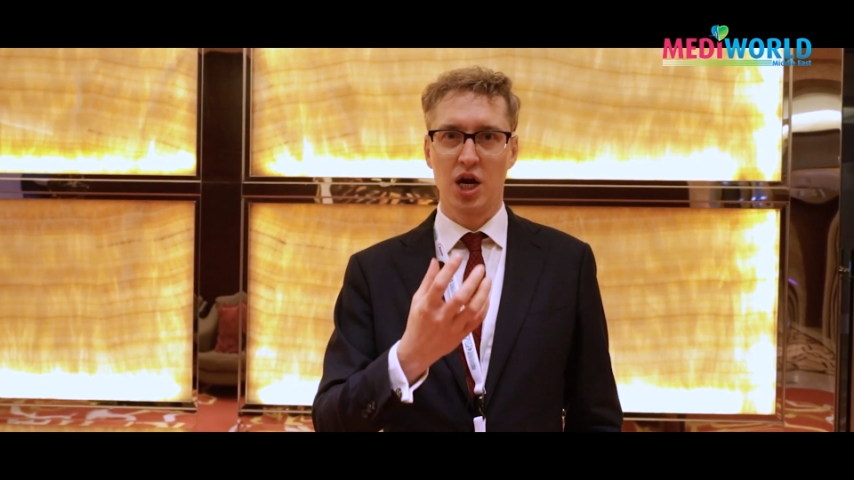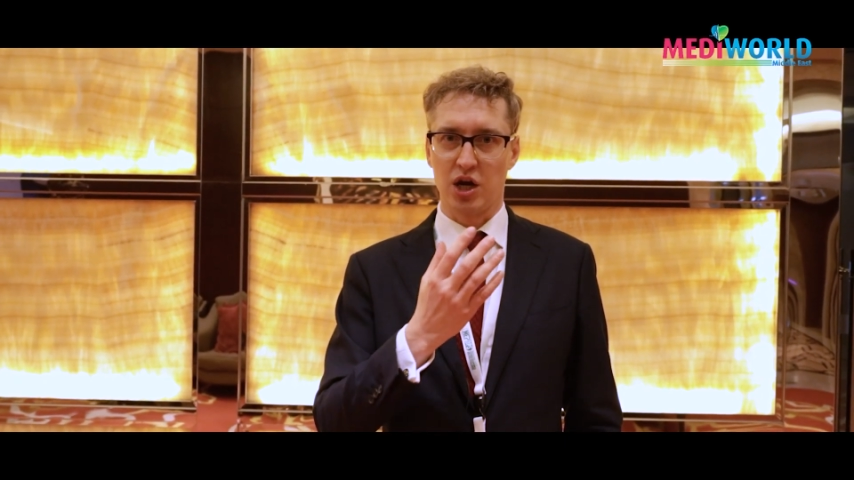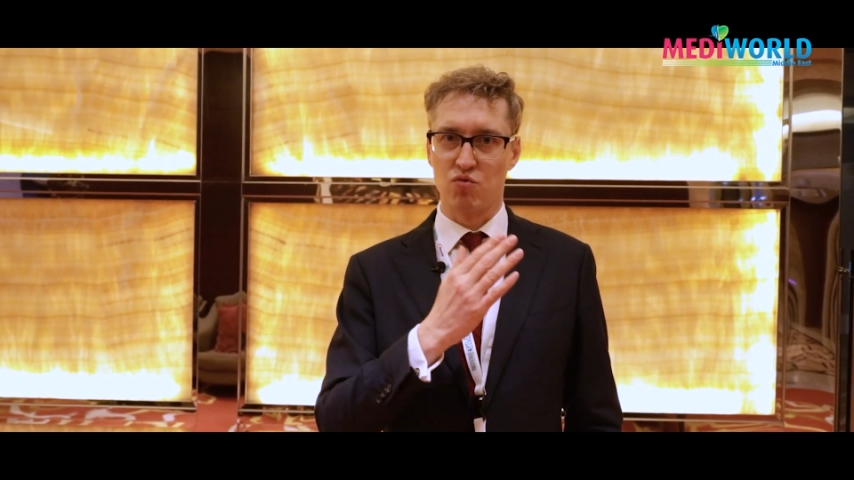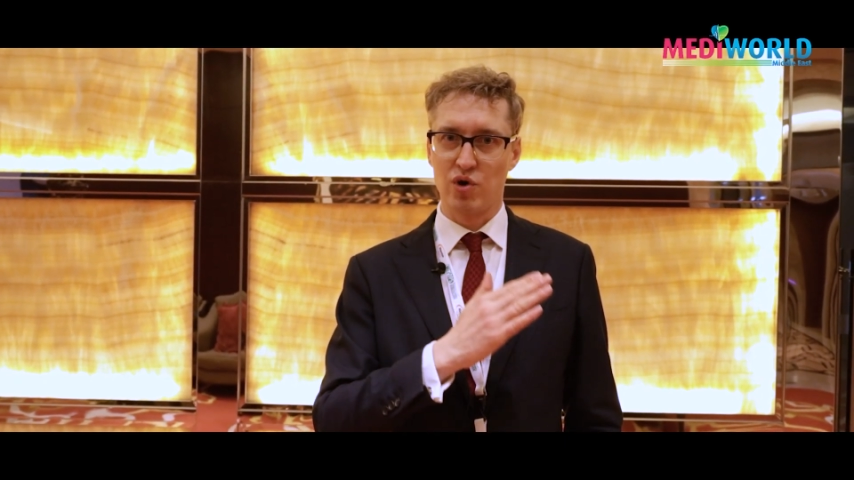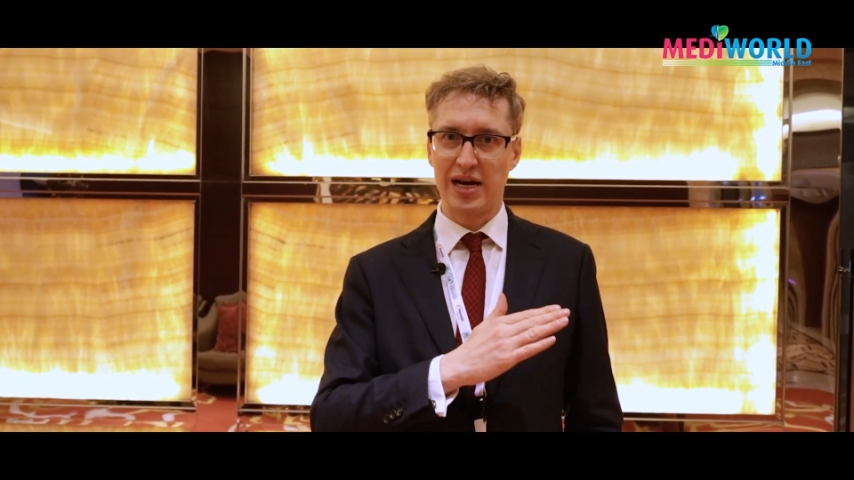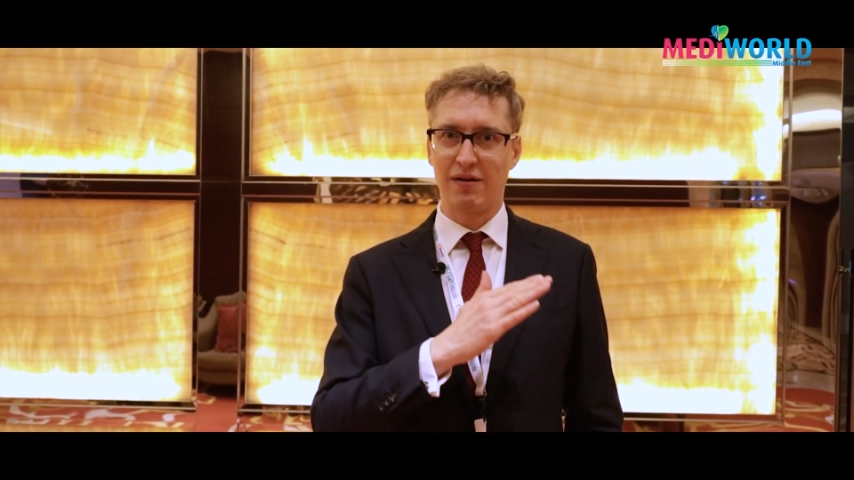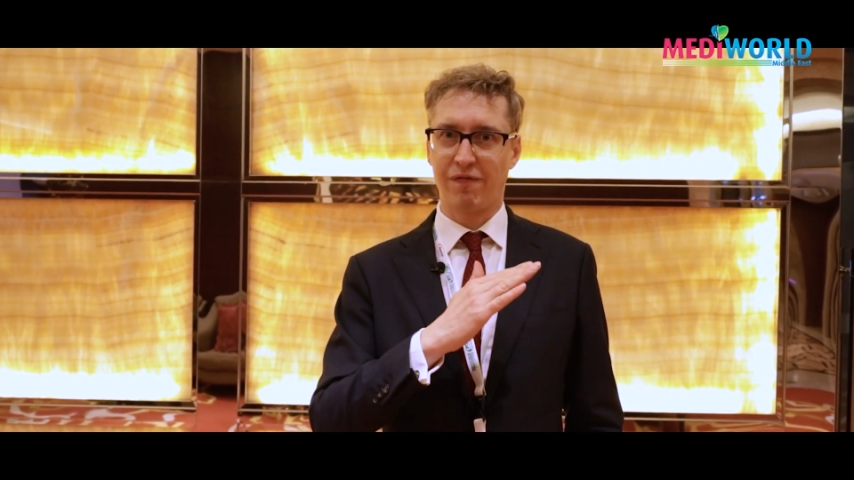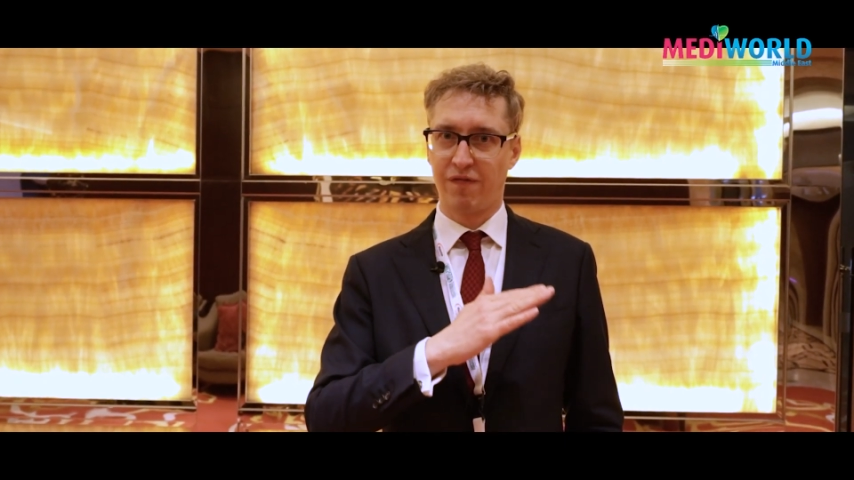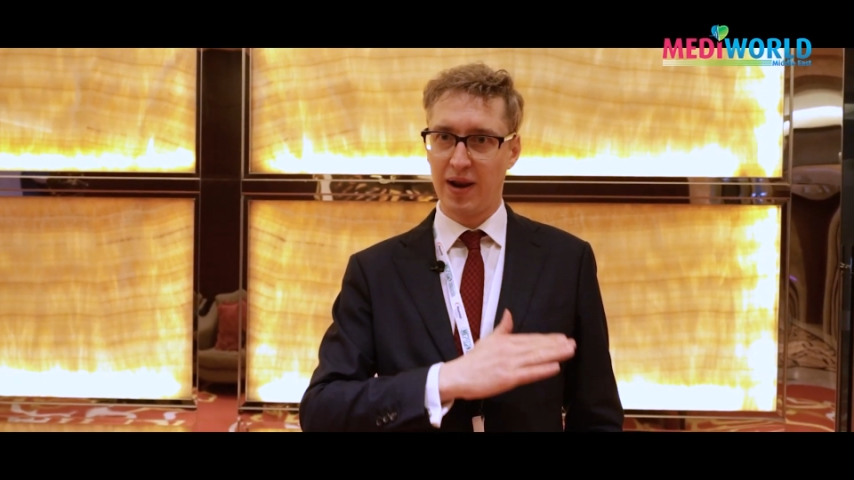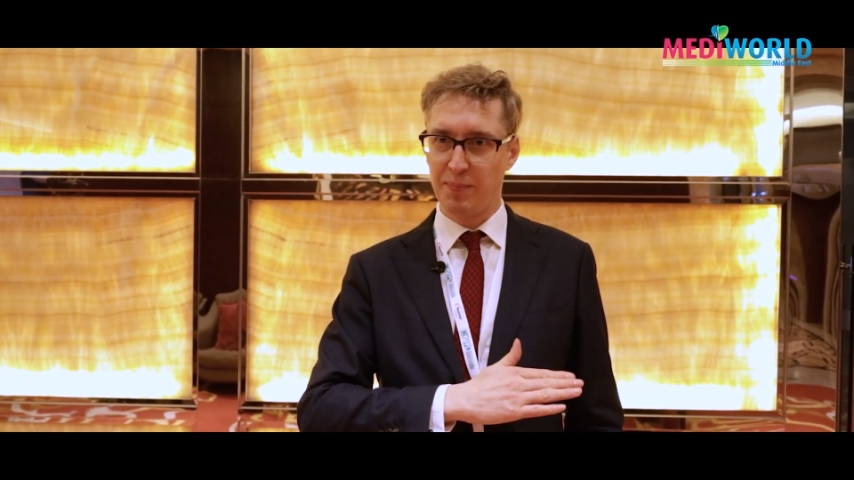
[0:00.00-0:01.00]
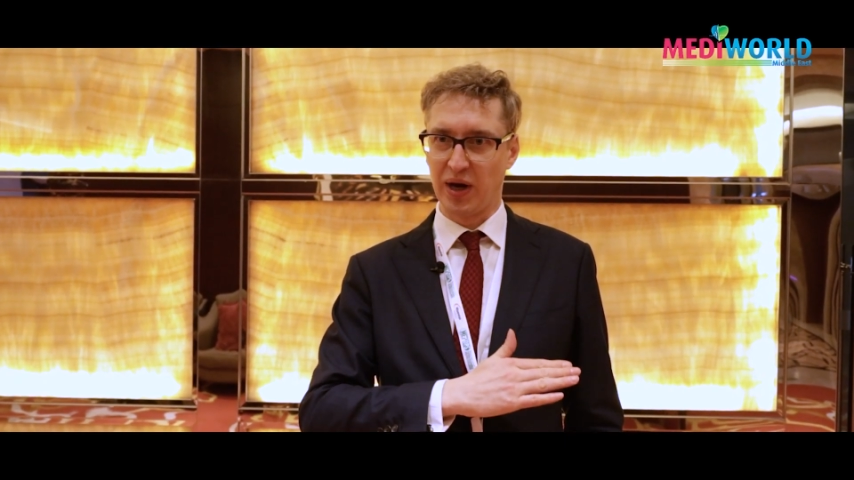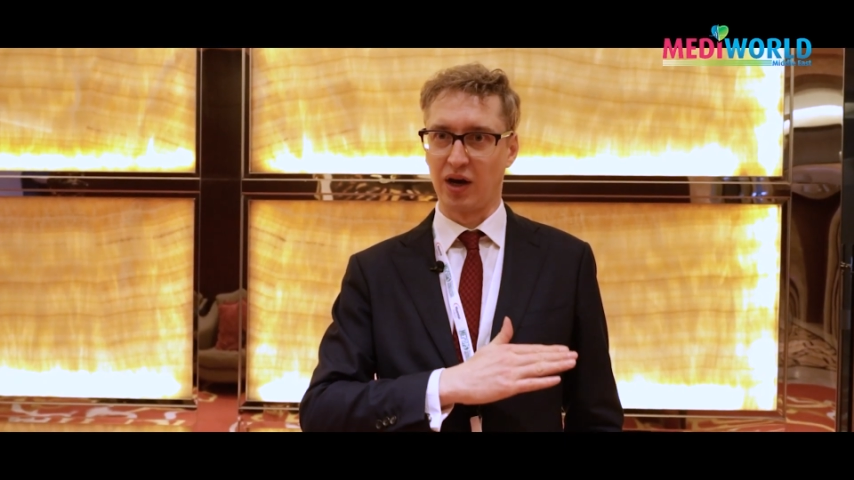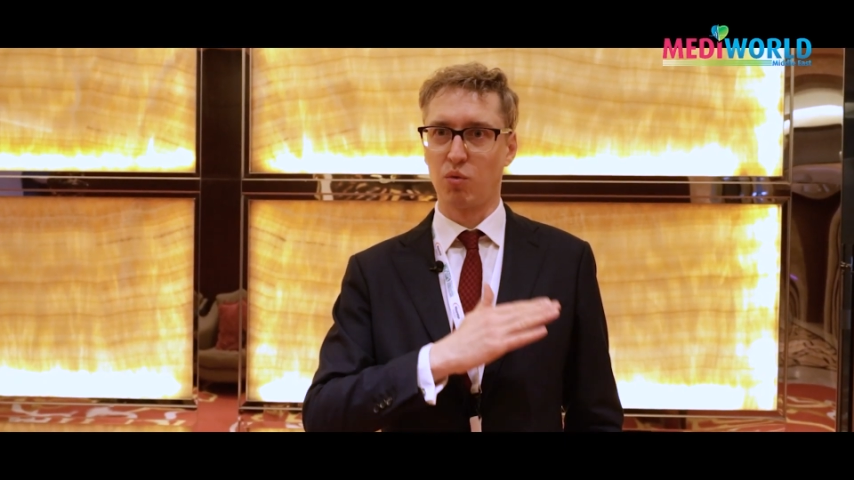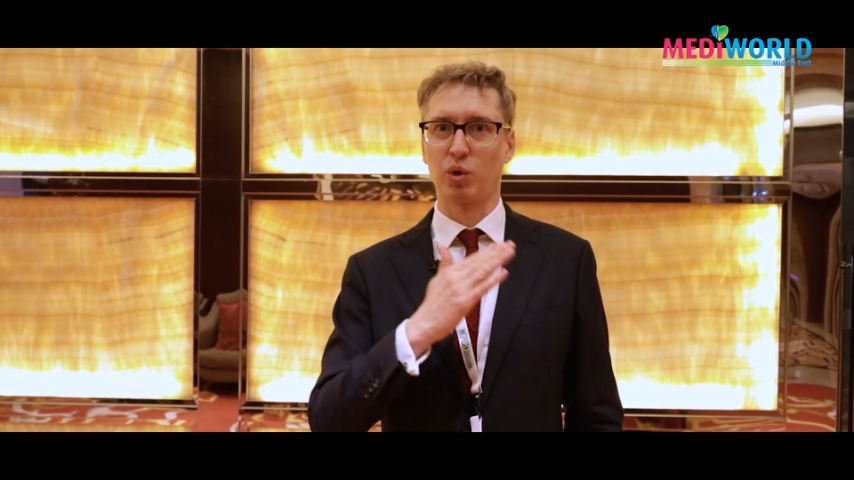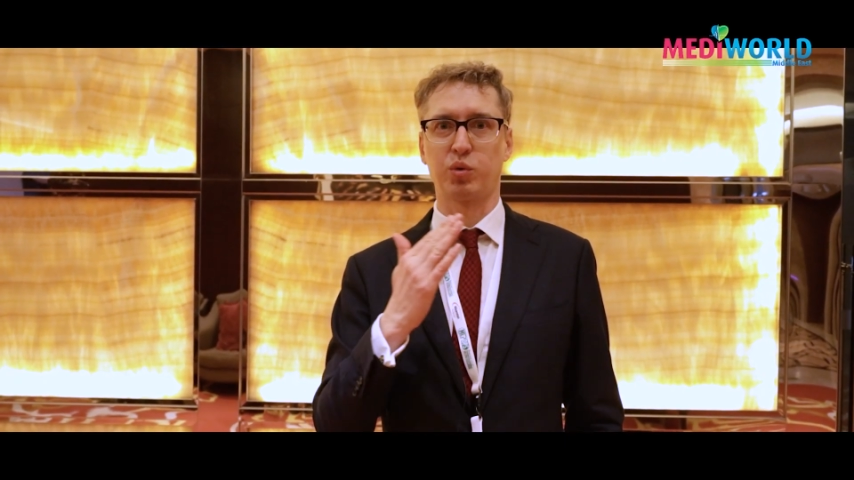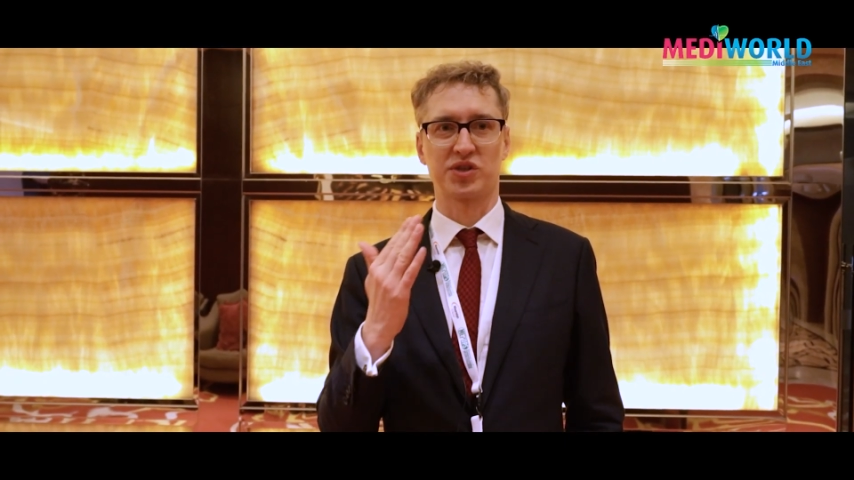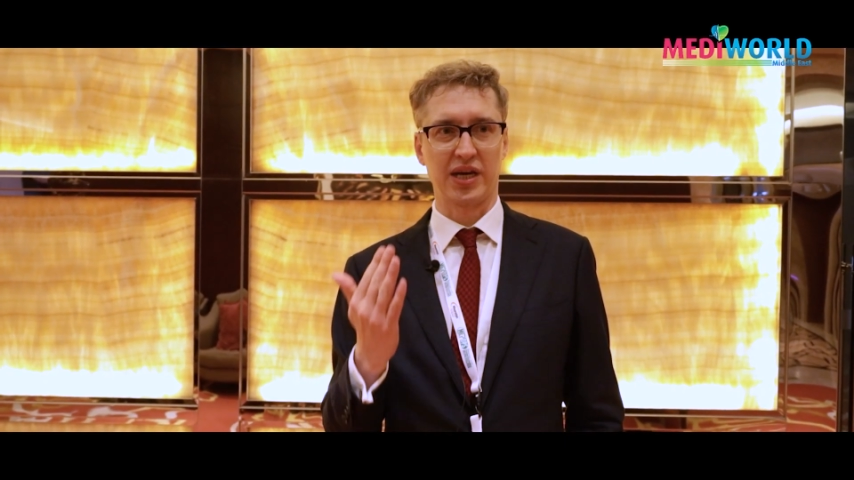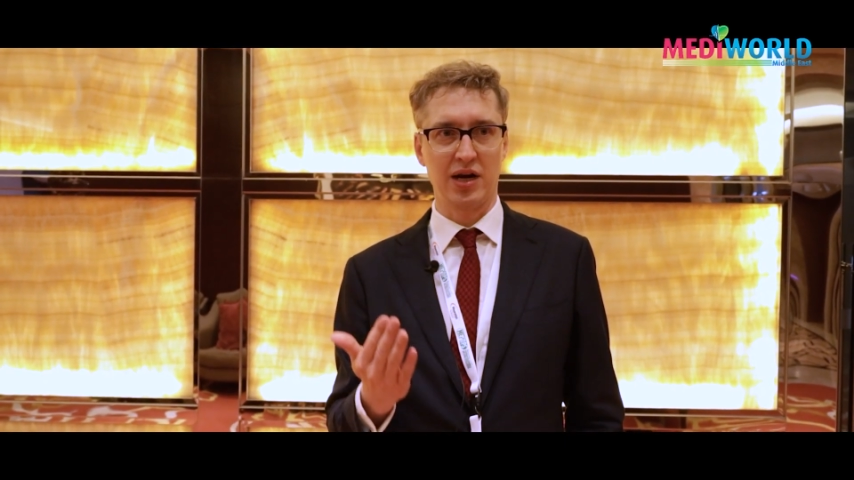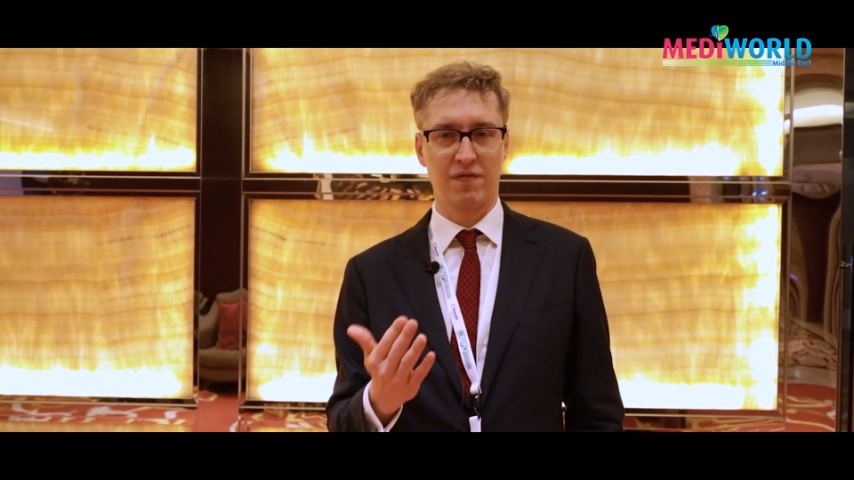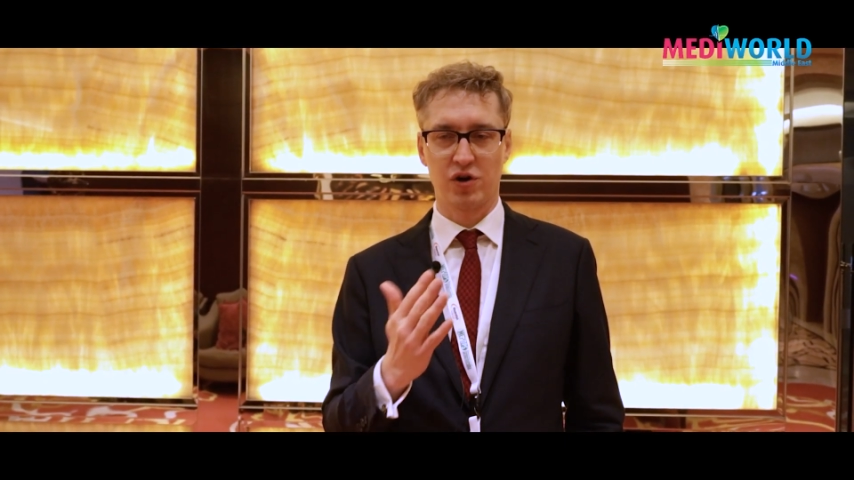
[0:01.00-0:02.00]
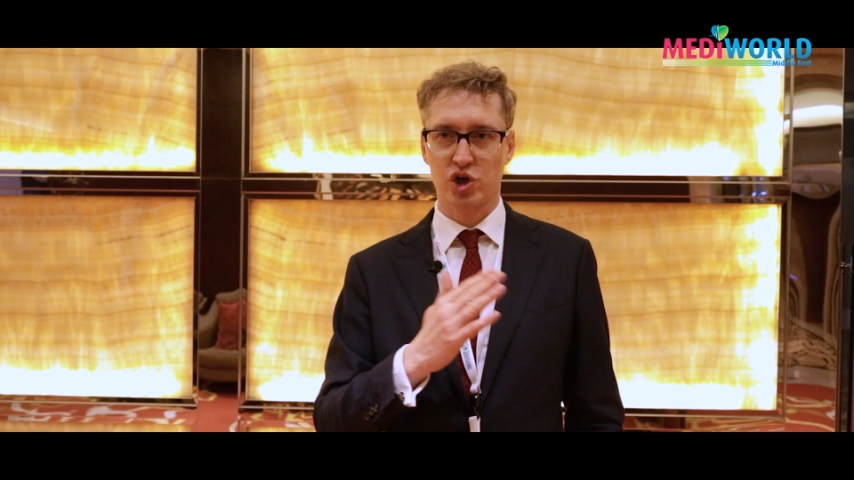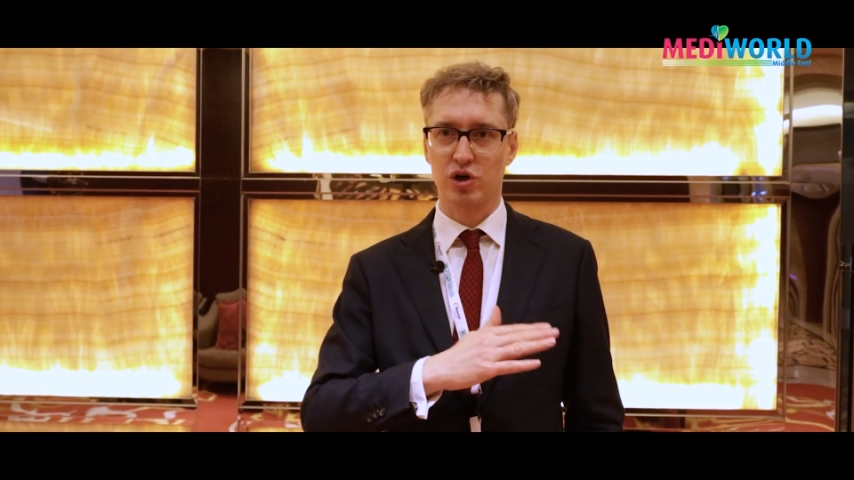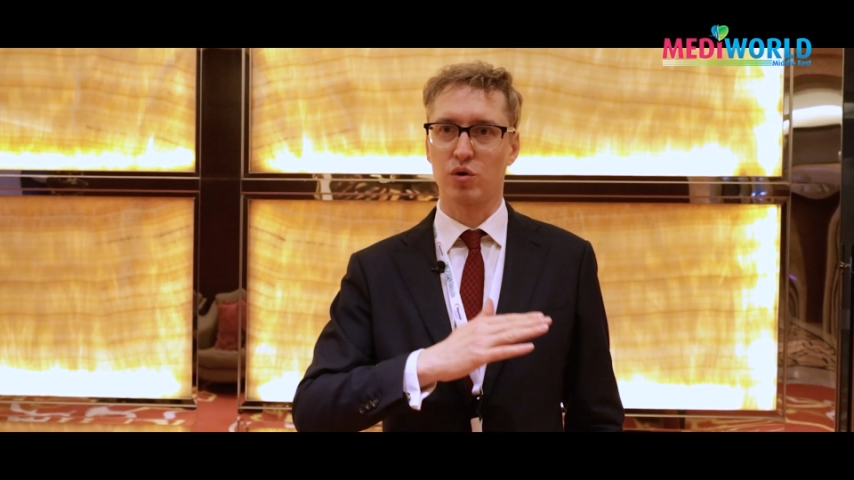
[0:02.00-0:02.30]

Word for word: in really flipping what was inefficient